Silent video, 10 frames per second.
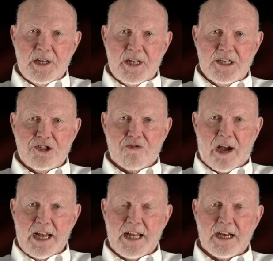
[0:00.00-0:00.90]
Did you
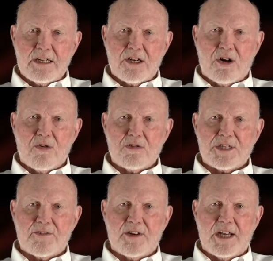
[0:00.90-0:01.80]
write down
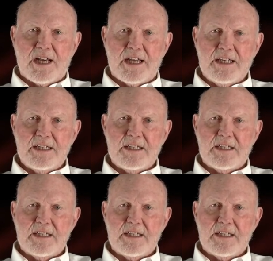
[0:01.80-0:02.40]
goals every day?